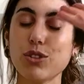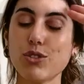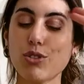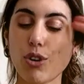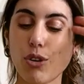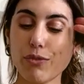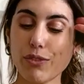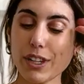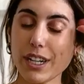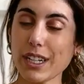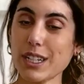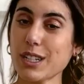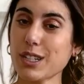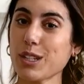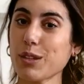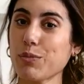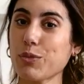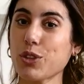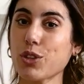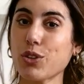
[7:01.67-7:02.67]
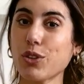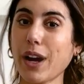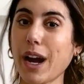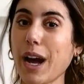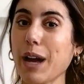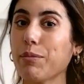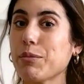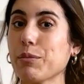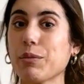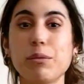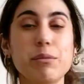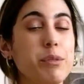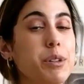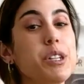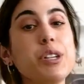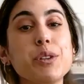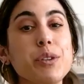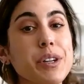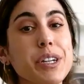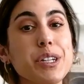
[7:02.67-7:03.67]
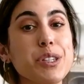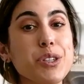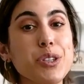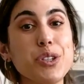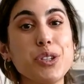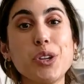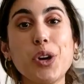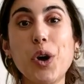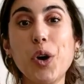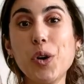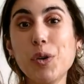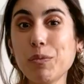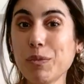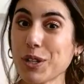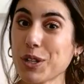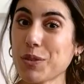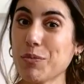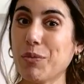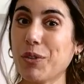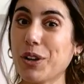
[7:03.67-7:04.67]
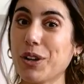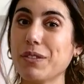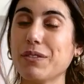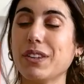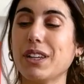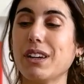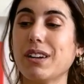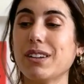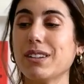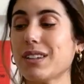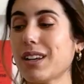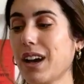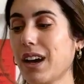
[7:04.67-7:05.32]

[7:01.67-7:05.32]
Don't forget to subscribe. I'm going to be doing so much more of these.